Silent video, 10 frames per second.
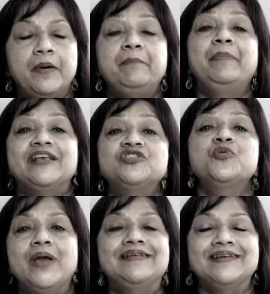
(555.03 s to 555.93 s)

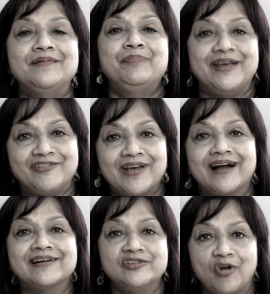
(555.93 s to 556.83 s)
perpetuated
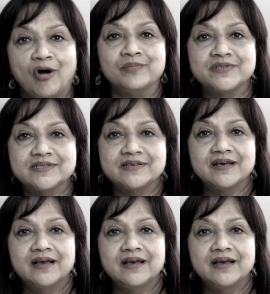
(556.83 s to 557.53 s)
patriarchal norms